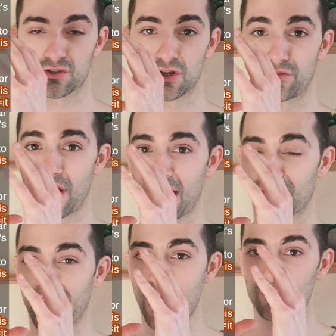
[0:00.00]
So if you
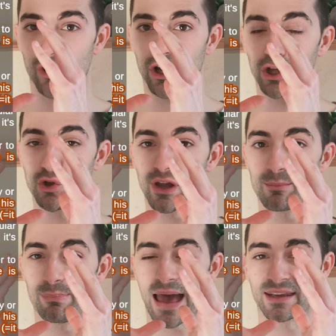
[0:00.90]
have a camera, you
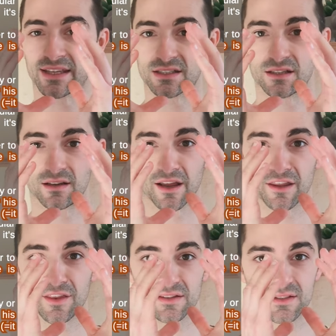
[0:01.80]
can pan it
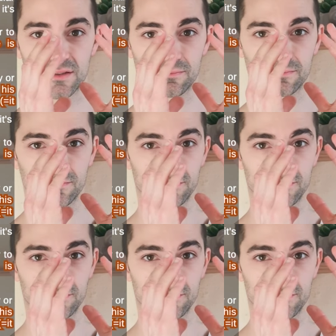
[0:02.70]
like this.